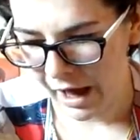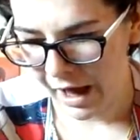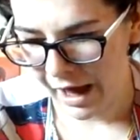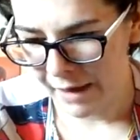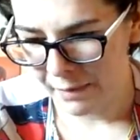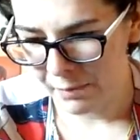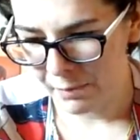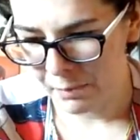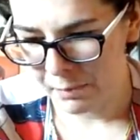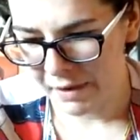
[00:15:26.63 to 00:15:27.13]

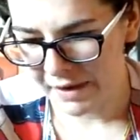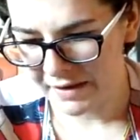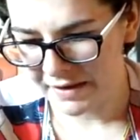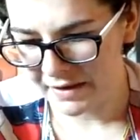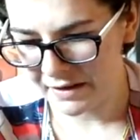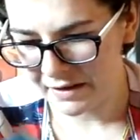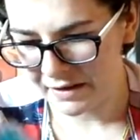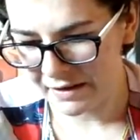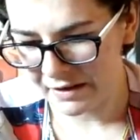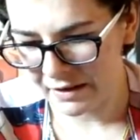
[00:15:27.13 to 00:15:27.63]
I
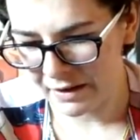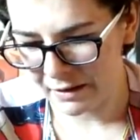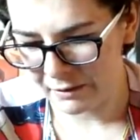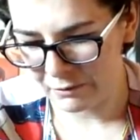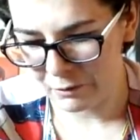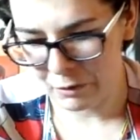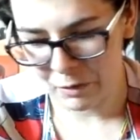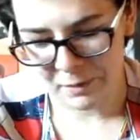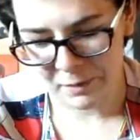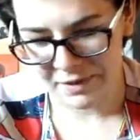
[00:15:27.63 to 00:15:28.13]
basically
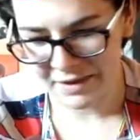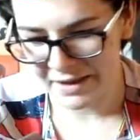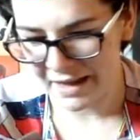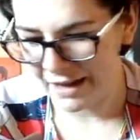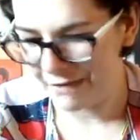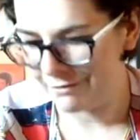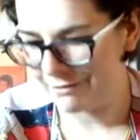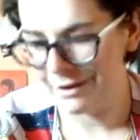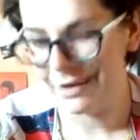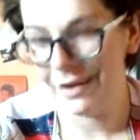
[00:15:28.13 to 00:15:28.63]
love almost
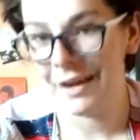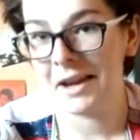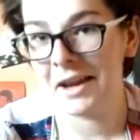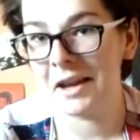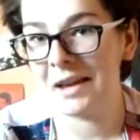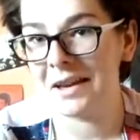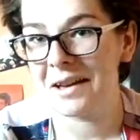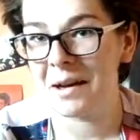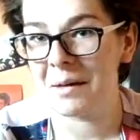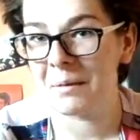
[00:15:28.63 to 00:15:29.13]

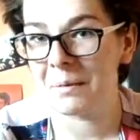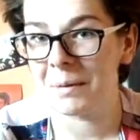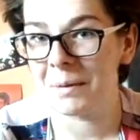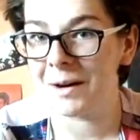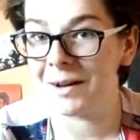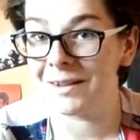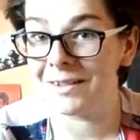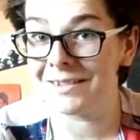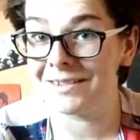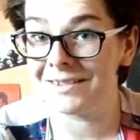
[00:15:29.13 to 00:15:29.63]
everything
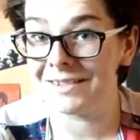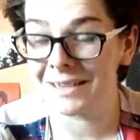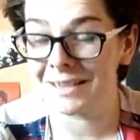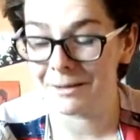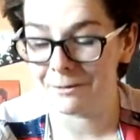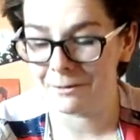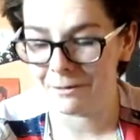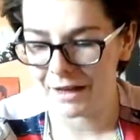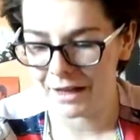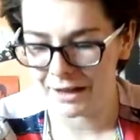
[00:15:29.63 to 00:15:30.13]
about
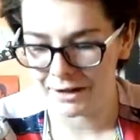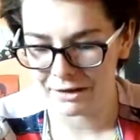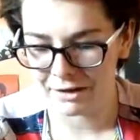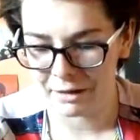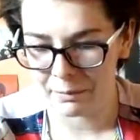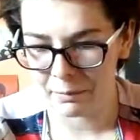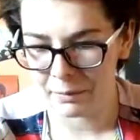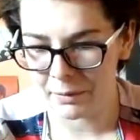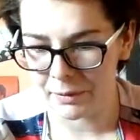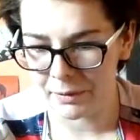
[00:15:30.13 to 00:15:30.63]
the
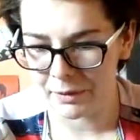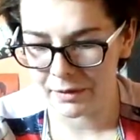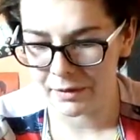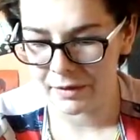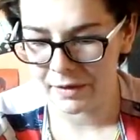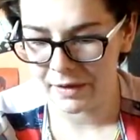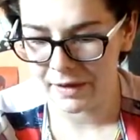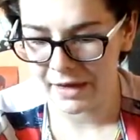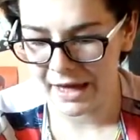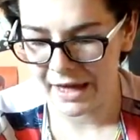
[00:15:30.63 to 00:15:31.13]
Flash Rebirth
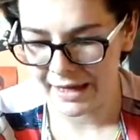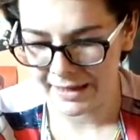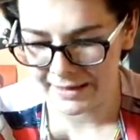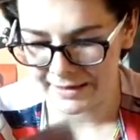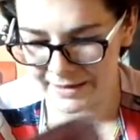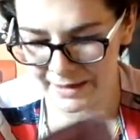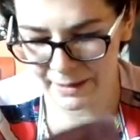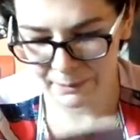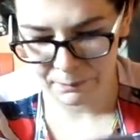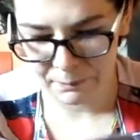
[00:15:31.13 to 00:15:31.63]

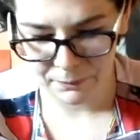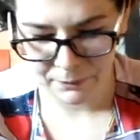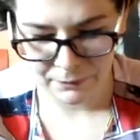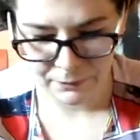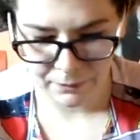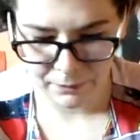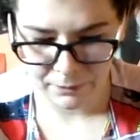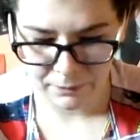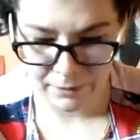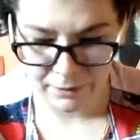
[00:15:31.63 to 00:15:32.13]
except
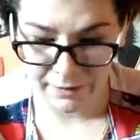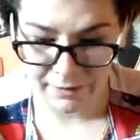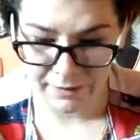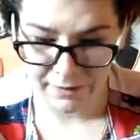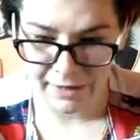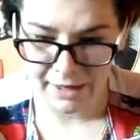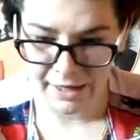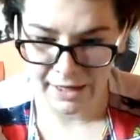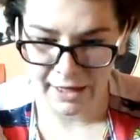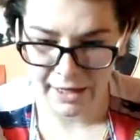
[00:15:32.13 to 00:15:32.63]
for one
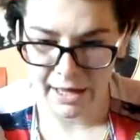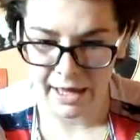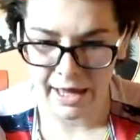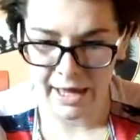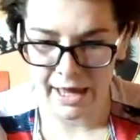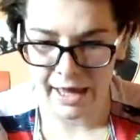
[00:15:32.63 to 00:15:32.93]
thing,